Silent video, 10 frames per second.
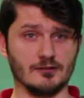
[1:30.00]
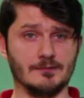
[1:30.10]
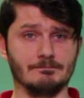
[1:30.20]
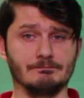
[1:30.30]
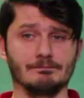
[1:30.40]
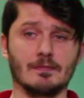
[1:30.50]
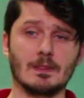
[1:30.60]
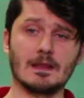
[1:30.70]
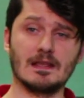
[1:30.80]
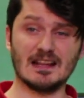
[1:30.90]
on him.
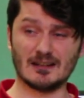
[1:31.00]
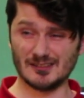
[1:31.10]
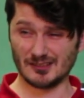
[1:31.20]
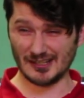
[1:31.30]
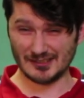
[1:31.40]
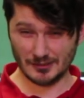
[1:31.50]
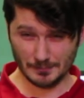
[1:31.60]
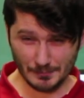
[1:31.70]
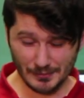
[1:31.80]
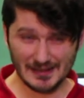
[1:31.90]
Now there's like
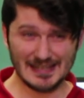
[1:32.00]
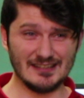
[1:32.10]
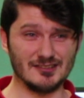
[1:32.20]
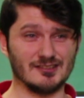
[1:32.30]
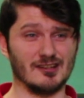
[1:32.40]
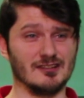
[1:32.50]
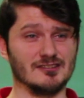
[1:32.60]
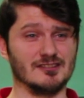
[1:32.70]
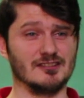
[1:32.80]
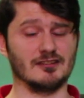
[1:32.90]
complete
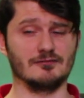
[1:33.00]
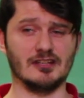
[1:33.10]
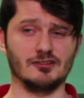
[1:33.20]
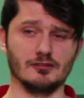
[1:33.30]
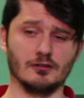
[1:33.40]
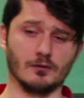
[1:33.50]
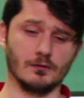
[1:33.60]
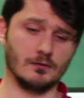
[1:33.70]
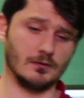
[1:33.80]
silence in the convention hall.